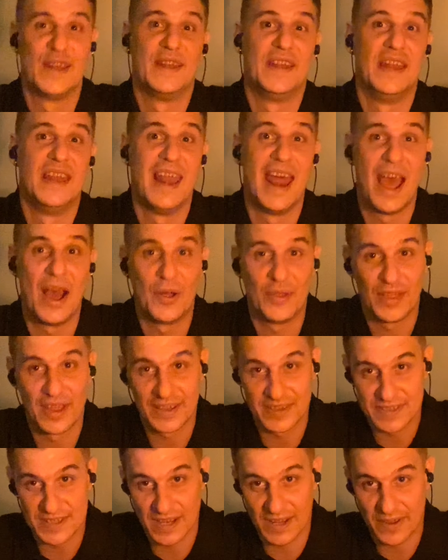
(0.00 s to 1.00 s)
Now
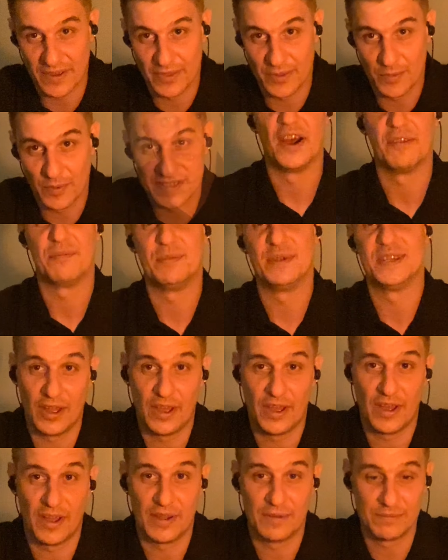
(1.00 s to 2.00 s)
that's out the way,
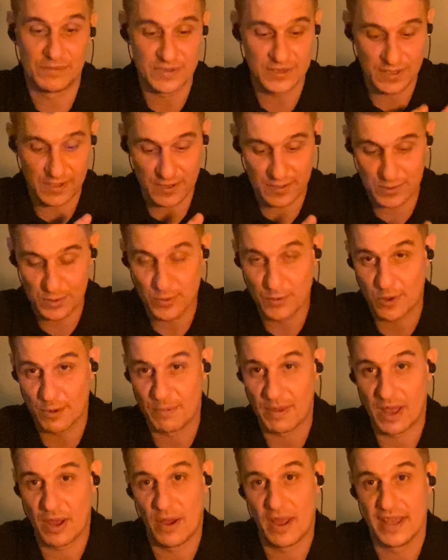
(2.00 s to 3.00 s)
I'm just going to talk
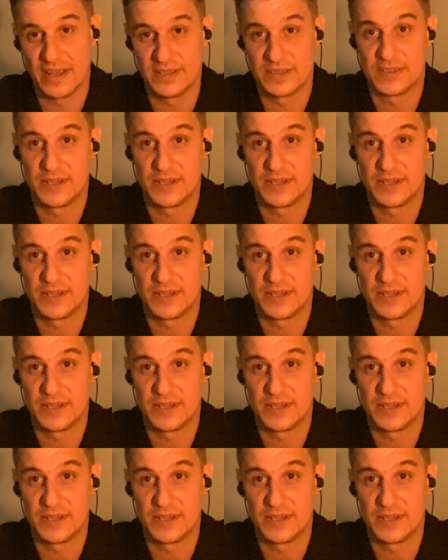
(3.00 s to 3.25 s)
about a